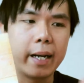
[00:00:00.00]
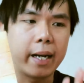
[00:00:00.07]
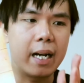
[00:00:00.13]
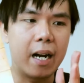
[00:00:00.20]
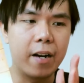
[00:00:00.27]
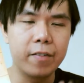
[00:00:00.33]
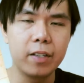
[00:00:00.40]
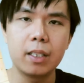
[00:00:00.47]
that
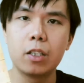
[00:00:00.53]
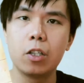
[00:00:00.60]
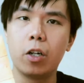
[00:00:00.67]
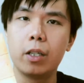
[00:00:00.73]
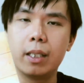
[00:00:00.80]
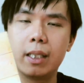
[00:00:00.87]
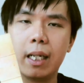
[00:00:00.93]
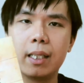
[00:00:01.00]
covers
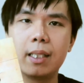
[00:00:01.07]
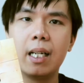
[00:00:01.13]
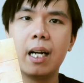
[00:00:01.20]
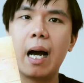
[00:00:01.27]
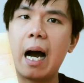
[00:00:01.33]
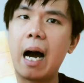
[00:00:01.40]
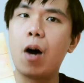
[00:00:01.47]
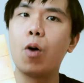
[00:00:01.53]
not just
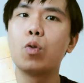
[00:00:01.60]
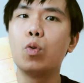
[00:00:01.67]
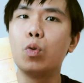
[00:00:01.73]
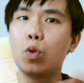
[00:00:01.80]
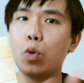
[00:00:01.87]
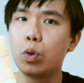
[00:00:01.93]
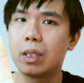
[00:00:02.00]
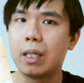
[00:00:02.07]
how
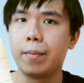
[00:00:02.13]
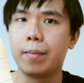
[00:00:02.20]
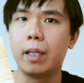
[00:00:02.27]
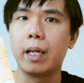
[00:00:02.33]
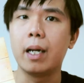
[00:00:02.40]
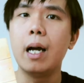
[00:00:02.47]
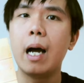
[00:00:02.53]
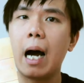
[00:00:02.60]
to do
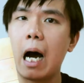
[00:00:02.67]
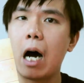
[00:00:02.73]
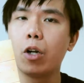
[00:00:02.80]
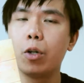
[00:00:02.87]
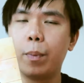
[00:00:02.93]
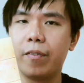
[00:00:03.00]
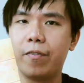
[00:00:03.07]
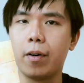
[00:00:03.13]
something,
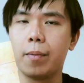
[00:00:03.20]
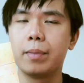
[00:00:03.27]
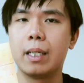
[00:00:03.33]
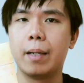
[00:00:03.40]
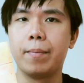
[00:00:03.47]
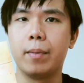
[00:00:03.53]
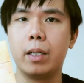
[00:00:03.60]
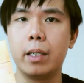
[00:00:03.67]
how to perform
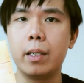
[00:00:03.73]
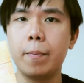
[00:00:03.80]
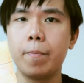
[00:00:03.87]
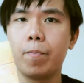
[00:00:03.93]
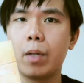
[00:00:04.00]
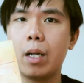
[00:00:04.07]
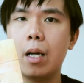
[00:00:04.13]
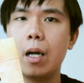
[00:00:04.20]

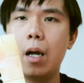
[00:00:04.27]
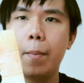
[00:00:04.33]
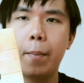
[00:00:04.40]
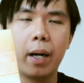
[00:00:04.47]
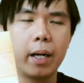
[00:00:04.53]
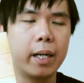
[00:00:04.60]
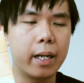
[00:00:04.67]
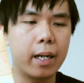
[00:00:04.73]
something,
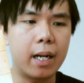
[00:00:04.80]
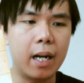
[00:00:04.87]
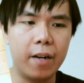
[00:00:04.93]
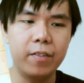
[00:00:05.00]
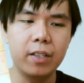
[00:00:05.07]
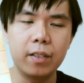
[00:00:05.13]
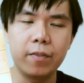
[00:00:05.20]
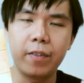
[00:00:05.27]
but it
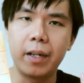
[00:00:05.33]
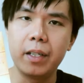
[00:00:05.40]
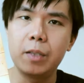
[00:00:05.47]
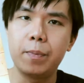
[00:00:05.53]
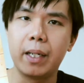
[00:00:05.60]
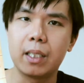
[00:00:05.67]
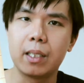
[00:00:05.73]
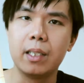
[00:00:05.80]
covers very
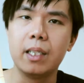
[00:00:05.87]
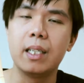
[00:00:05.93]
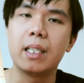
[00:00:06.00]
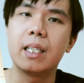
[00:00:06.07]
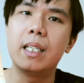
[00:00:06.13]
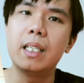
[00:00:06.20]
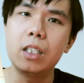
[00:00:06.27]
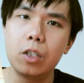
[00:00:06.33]
specially the
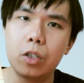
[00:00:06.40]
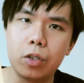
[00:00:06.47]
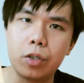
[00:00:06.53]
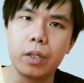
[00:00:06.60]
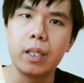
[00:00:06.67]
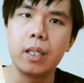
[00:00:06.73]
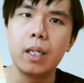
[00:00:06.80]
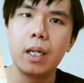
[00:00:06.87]

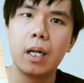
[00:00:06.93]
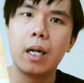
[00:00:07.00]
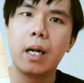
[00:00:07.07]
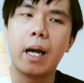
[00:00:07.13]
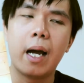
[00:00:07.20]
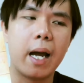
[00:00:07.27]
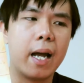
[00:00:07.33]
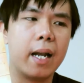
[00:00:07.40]
history
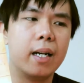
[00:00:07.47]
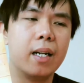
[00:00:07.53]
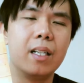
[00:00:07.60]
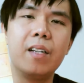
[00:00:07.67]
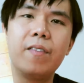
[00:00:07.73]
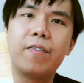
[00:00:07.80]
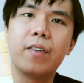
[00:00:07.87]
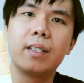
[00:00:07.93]
and the
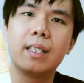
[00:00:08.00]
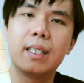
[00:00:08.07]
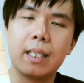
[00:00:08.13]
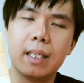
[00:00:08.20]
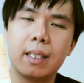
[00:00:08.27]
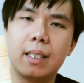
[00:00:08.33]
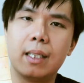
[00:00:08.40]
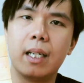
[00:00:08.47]

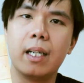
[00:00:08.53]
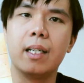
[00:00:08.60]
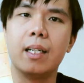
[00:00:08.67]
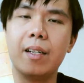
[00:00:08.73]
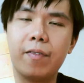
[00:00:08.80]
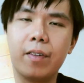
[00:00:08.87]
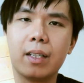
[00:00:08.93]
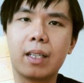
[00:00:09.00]
differences
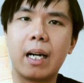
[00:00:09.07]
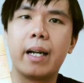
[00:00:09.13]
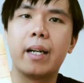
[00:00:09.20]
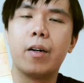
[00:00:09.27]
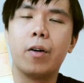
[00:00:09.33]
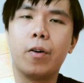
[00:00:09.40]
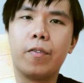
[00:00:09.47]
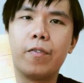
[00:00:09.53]
in different
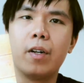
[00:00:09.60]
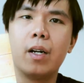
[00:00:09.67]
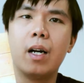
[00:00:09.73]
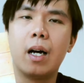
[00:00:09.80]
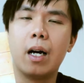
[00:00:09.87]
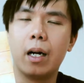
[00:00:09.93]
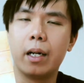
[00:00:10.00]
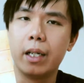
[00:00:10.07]
kind of
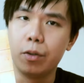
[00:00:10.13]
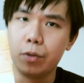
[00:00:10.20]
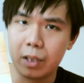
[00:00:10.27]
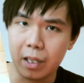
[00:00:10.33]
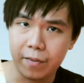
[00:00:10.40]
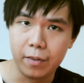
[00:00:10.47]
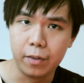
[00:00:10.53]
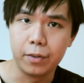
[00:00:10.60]
Hindu
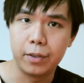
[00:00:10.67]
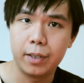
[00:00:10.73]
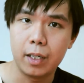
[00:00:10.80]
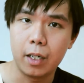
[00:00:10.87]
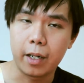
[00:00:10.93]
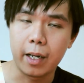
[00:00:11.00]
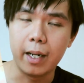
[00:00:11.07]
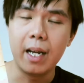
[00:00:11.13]

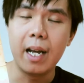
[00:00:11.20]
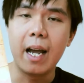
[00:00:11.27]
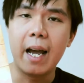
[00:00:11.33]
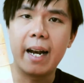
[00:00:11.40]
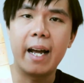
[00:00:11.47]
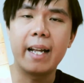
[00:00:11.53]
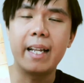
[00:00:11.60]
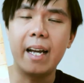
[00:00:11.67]
shuffles, okay?
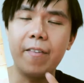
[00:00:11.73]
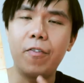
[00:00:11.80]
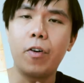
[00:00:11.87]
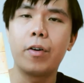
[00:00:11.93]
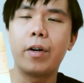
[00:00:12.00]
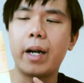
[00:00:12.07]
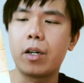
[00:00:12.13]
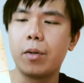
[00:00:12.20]
And I
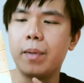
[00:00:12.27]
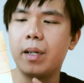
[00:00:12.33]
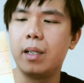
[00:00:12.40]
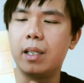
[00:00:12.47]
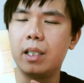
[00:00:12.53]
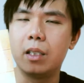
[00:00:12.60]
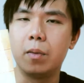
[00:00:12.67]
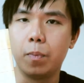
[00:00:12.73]
therefore
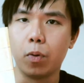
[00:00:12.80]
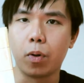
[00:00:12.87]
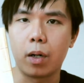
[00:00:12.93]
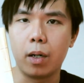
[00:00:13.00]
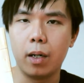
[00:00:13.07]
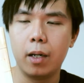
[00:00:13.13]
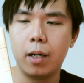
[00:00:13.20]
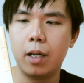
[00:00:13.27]
recommend this
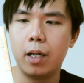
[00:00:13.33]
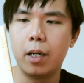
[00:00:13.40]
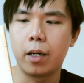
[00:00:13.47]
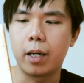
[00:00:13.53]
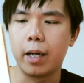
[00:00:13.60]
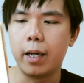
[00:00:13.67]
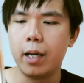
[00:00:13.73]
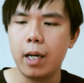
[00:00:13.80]
book,
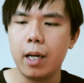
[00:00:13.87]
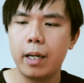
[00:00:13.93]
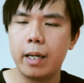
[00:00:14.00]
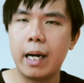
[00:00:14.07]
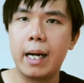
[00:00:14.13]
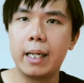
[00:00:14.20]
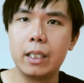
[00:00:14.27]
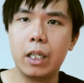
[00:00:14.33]
okay?
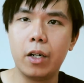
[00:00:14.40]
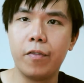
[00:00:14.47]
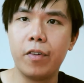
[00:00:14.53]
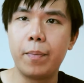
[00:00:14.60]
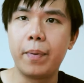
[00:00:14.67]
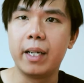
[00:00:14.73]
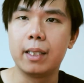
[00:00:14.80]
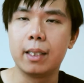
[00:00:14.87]
100
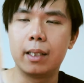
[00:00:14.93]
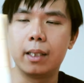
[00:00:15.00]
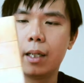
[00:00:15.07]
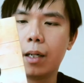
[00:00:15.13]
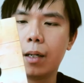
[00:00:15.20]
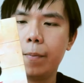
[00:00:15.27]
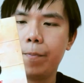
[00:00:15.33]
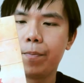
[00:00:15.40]
over pages
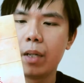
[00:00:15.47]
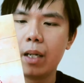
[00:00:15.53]
here.